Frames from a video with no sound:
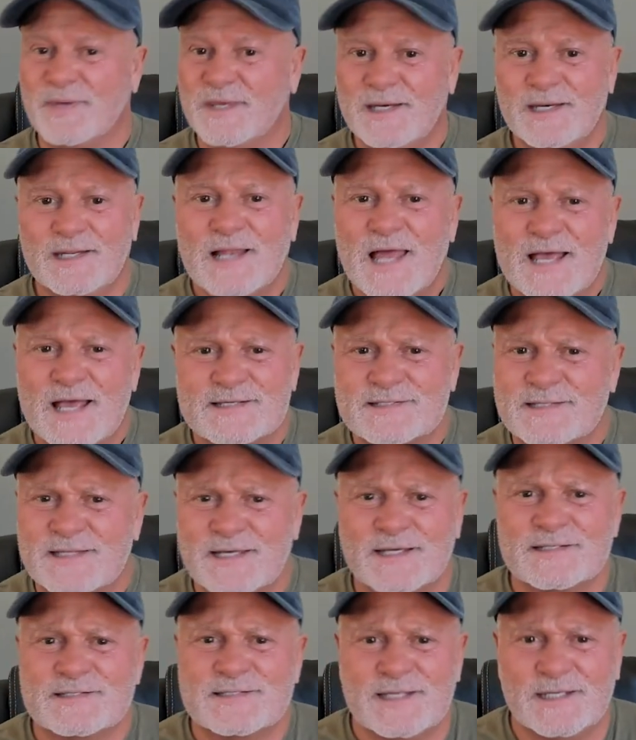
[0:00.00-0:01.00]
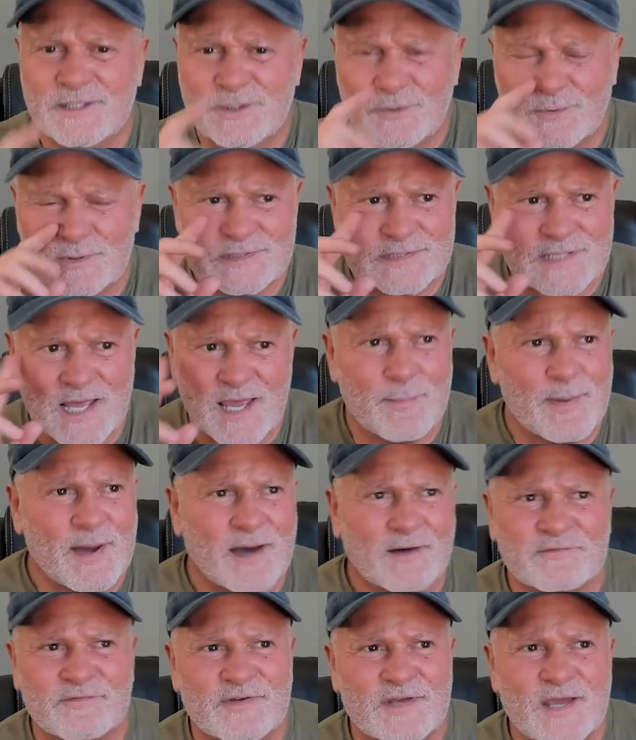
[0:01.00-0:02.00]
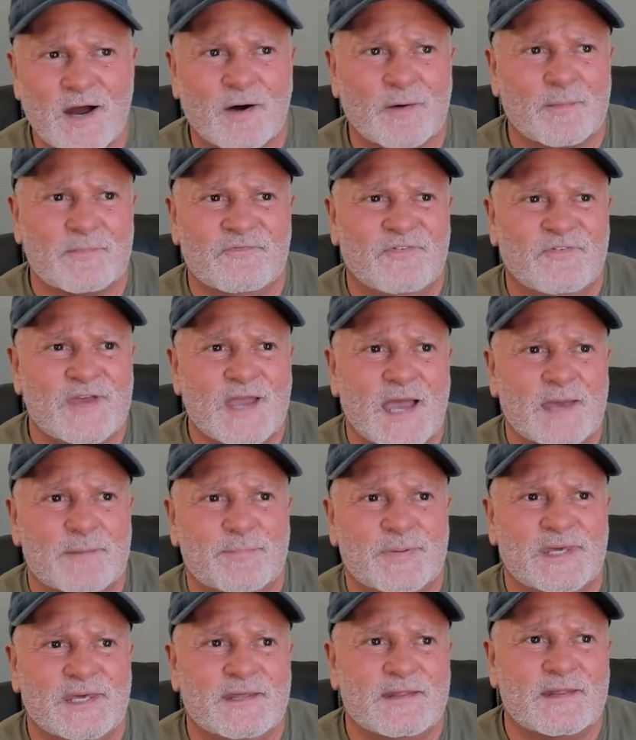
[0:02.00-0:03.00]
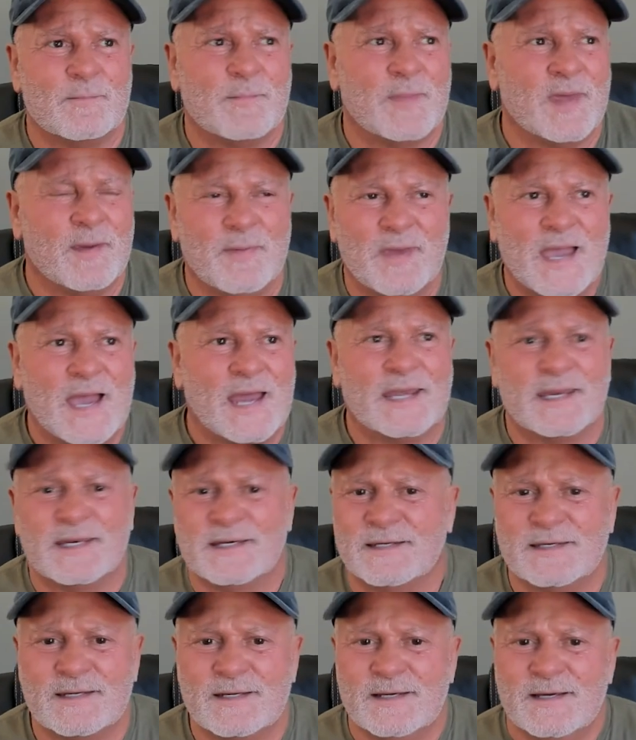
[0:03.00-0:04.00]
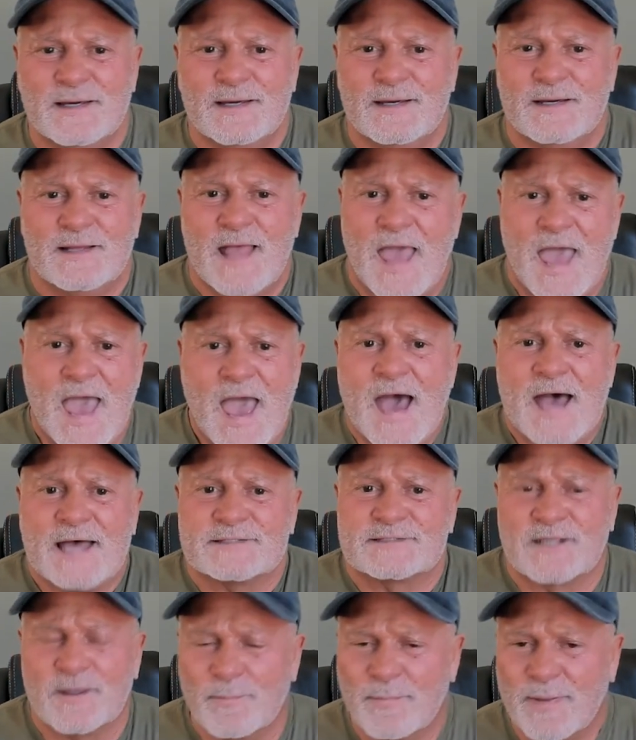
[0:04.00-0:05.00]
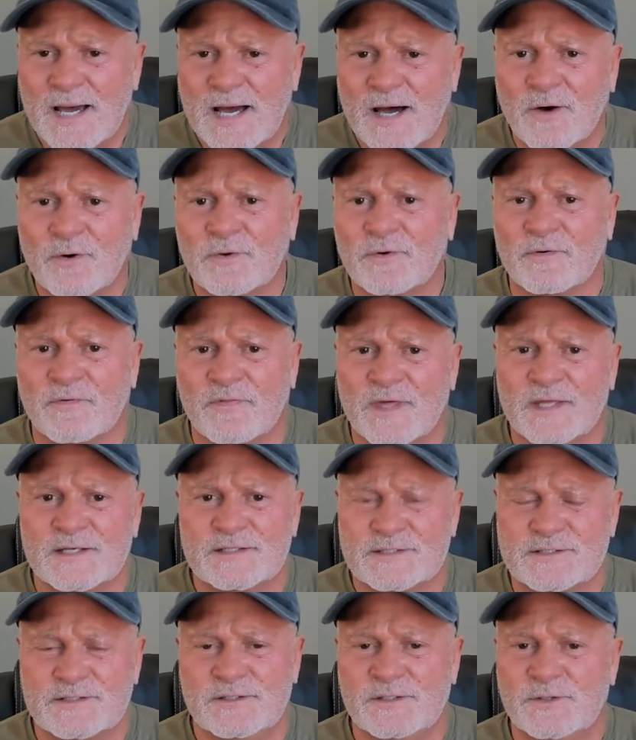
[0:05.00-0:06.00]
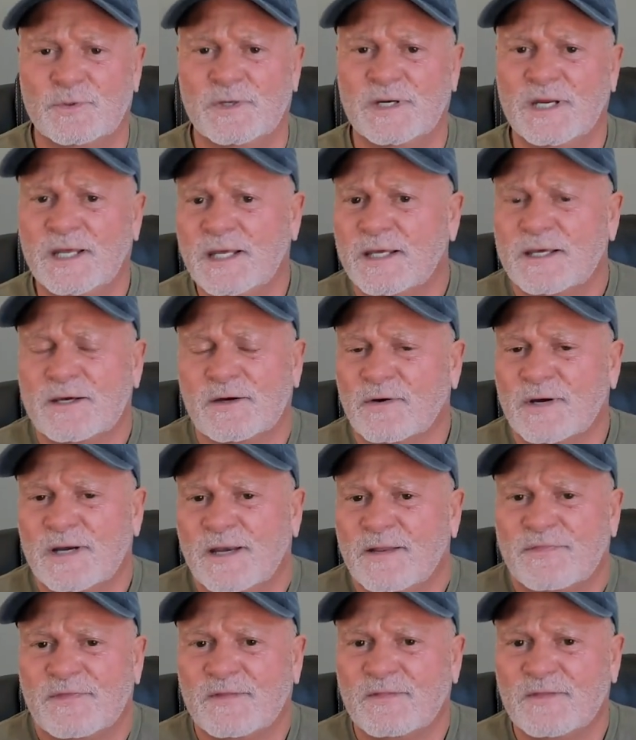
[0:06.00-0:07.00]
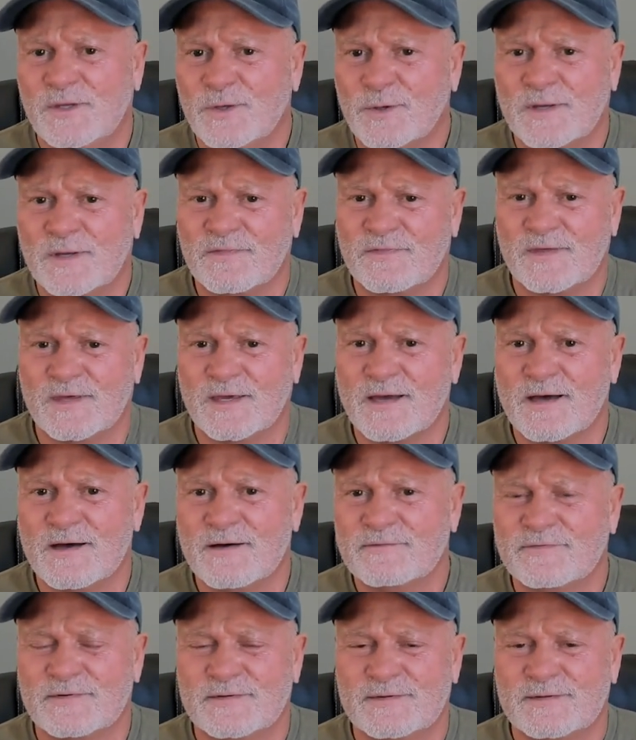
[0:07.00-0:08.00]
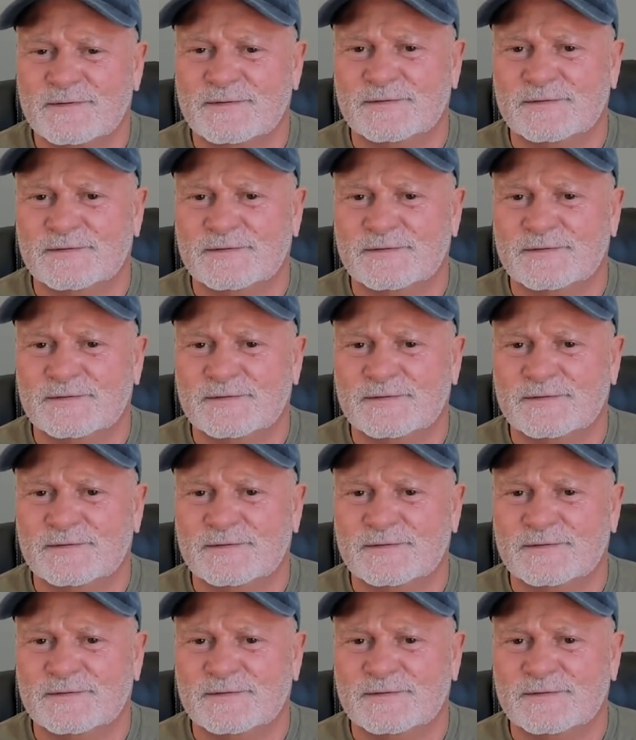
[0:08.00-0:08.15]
Any last things that you would say about VR VIP that maybe I didn't ask about or that's unique or anything that you can think of?